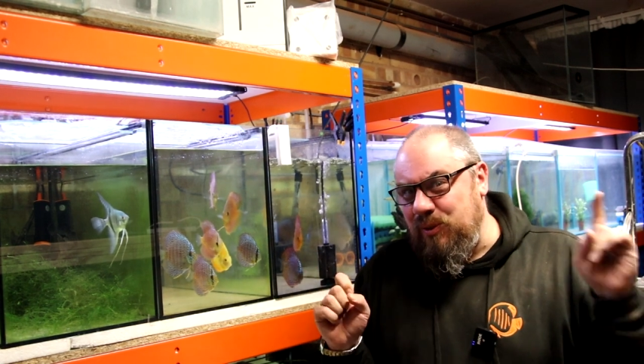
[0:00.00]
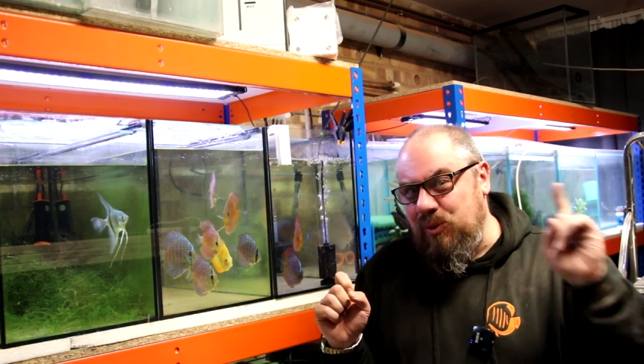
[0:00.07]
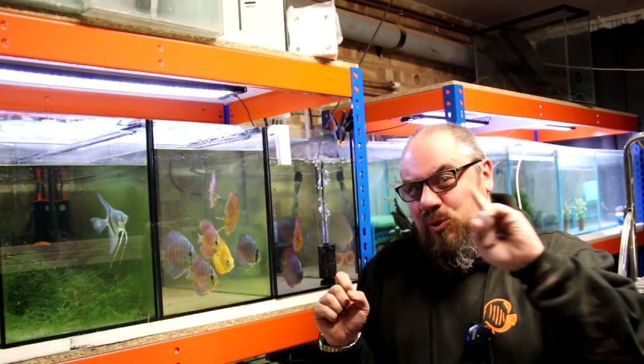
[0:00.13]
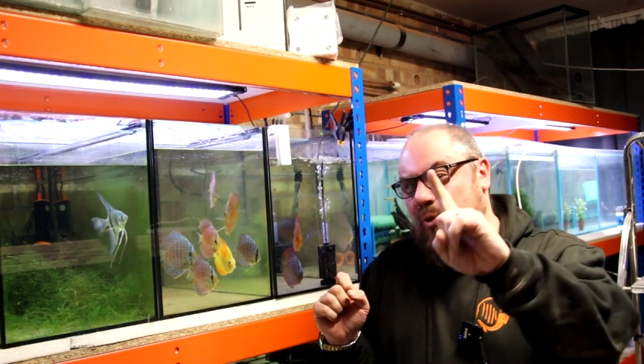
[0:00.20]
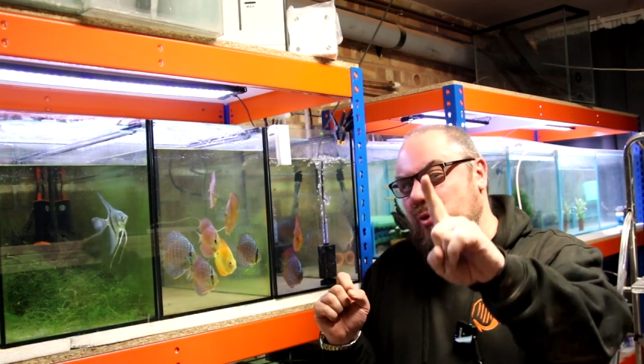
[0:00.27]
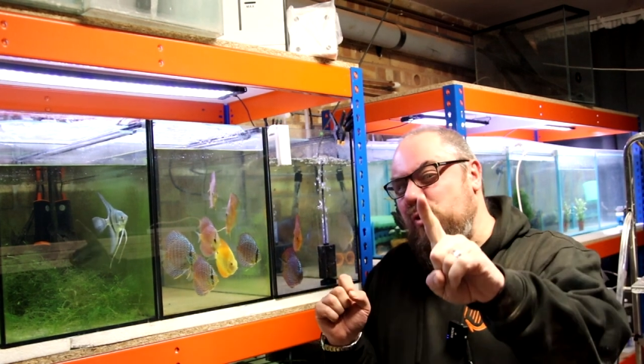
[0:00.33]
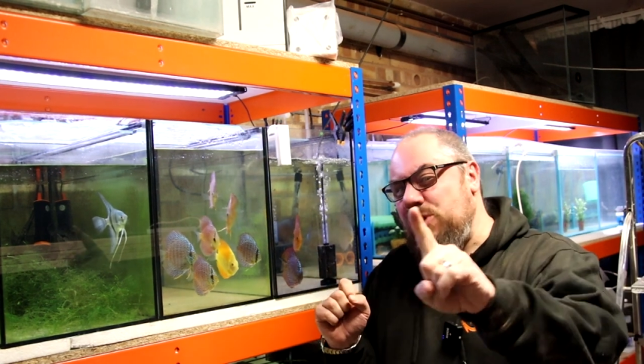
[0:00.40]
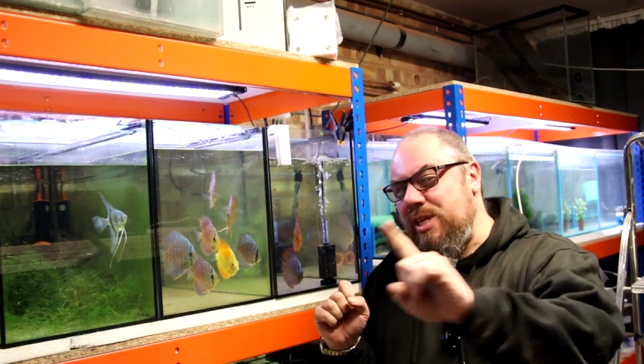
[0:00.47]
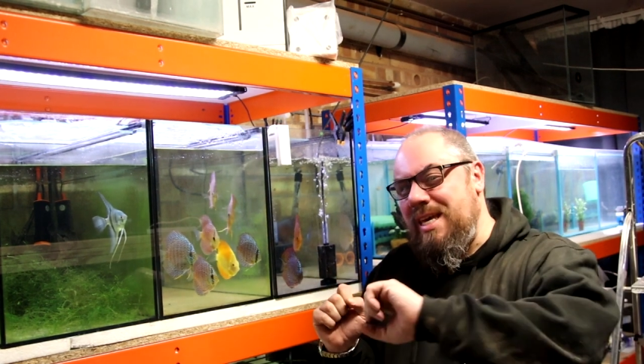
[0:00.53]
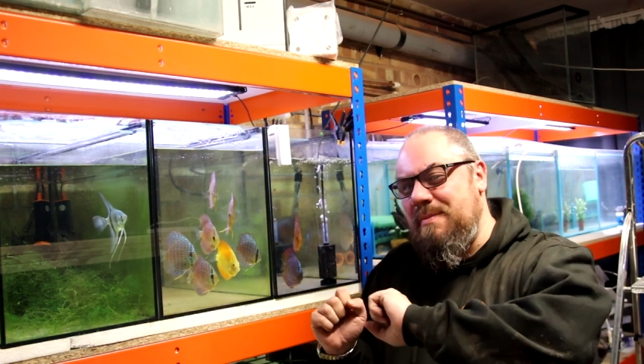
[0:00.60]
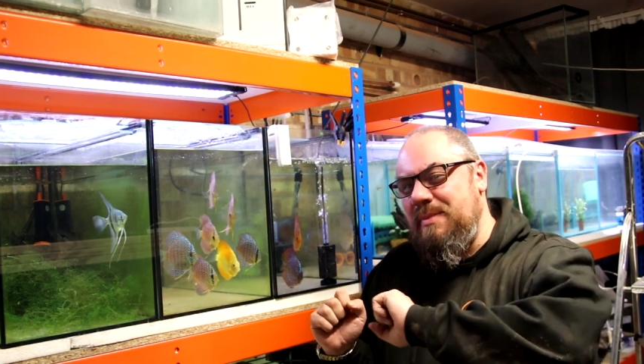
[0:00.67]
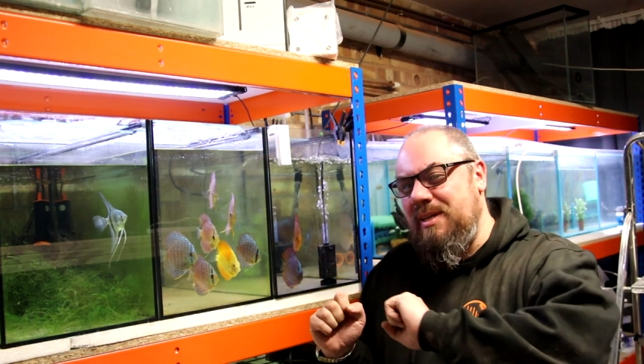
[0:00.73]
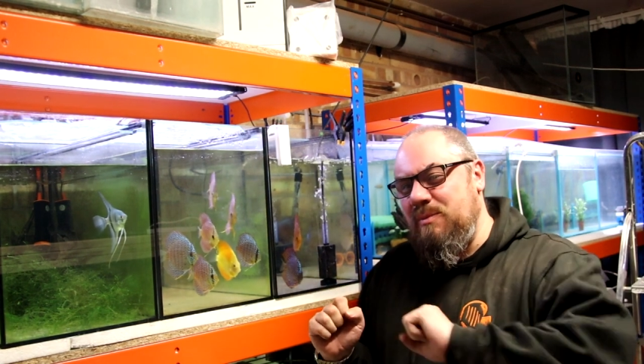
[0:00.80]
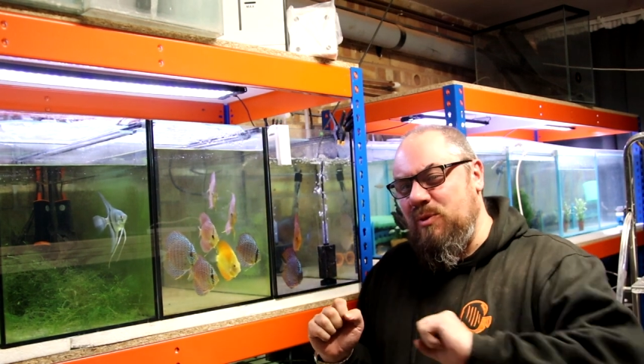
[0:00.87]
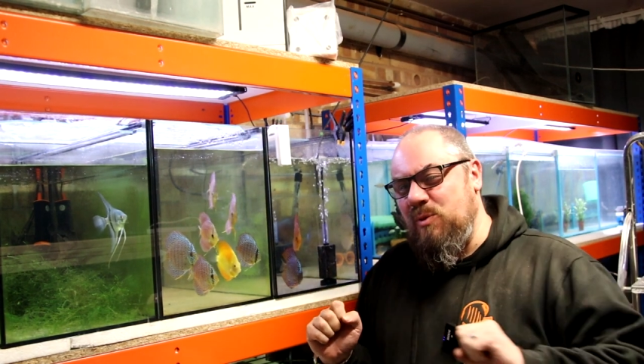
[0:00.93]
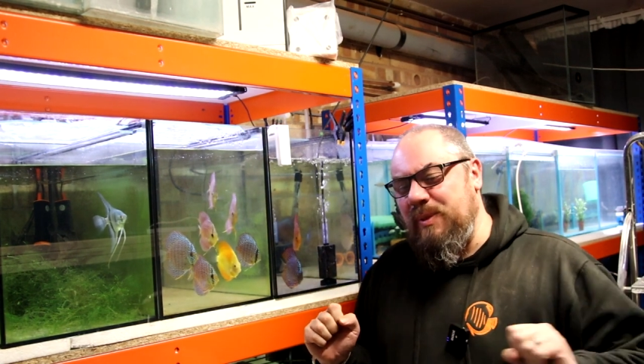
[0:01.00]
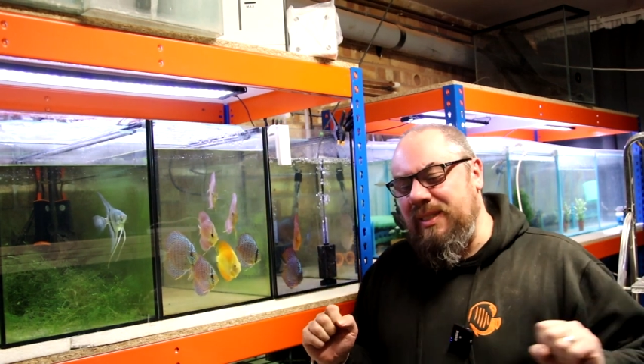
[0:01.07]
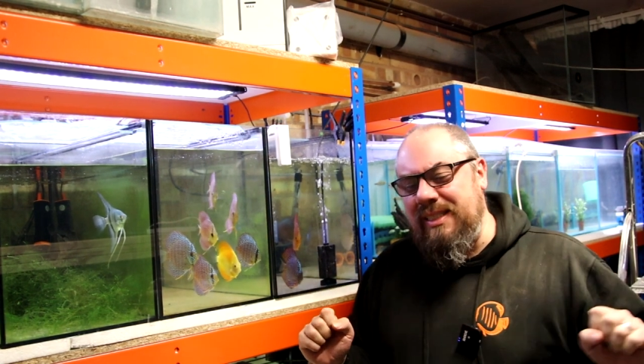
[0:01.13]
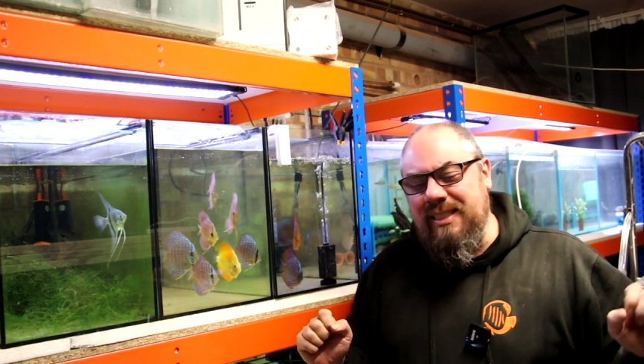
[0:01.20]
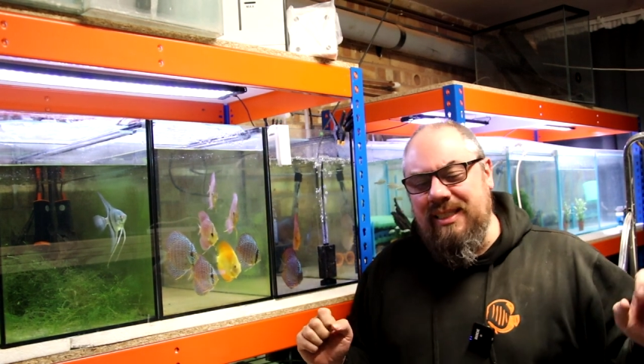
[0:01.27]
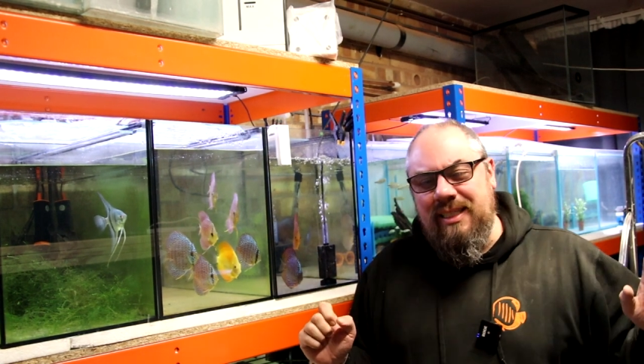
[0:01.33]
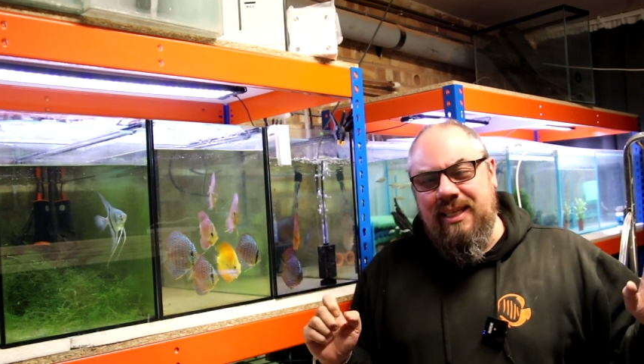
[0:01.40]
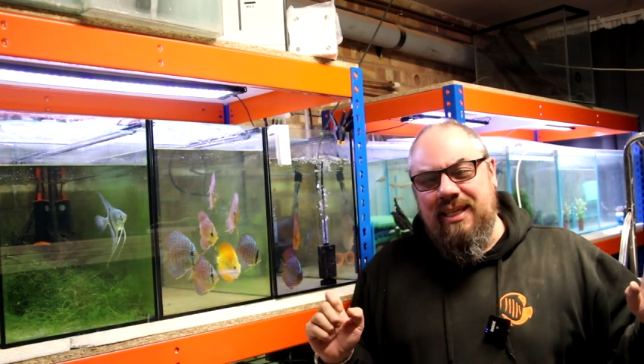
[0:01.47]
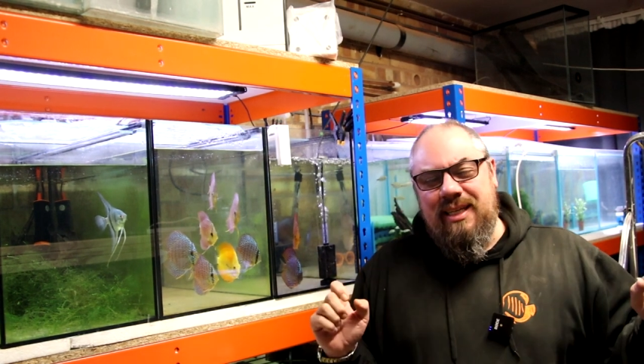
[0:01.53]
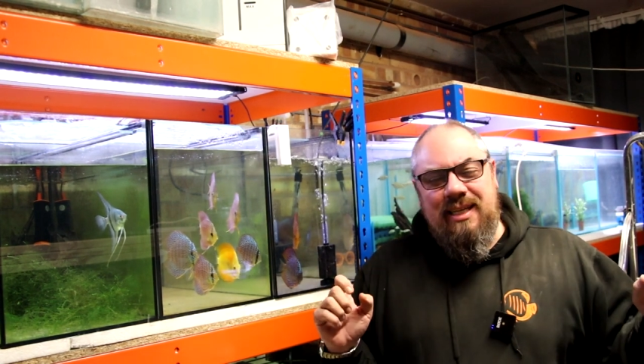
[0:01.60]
I'll show you them in a moment.